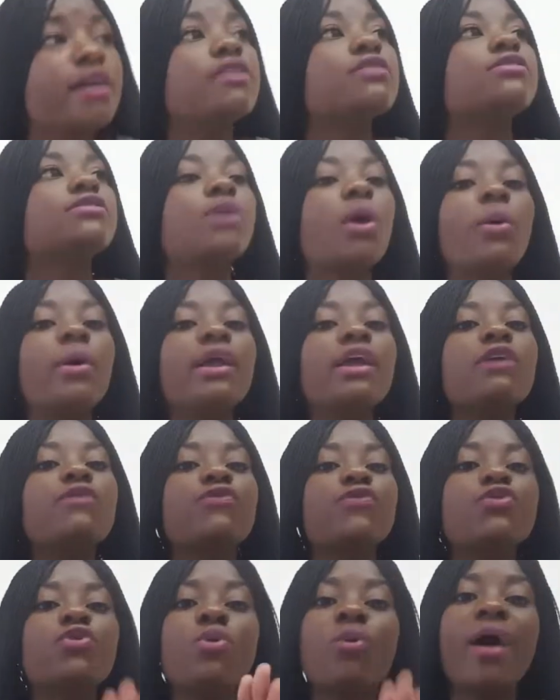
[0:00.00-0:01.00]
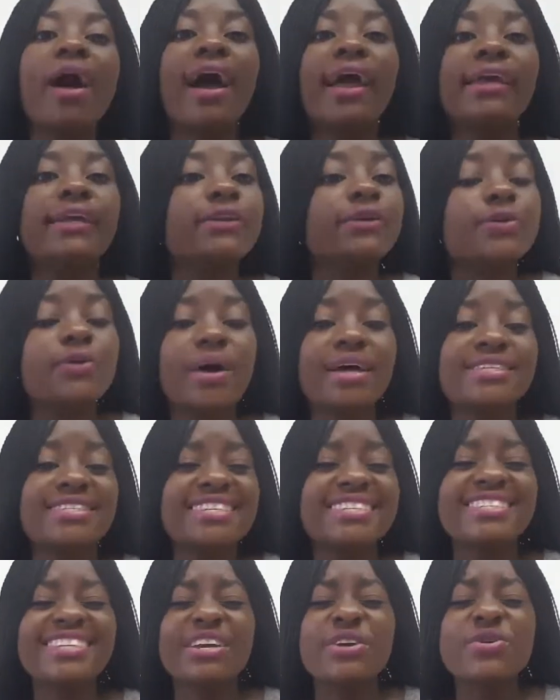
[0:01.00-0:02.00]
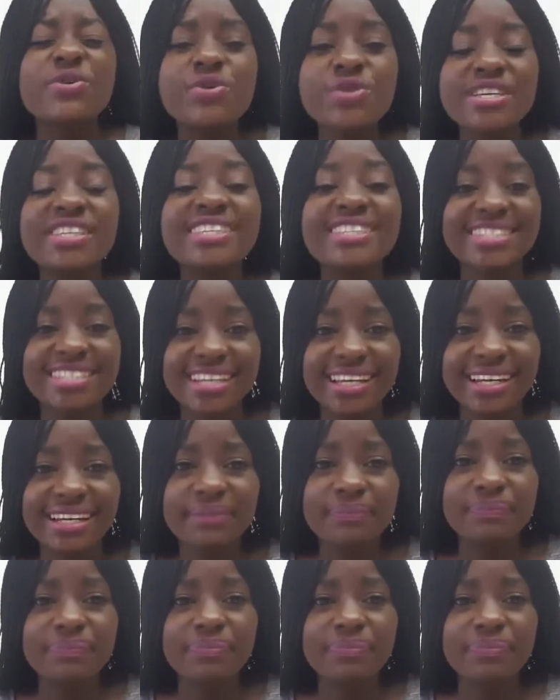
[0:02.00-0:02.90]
So if you are in Christ as a Christian,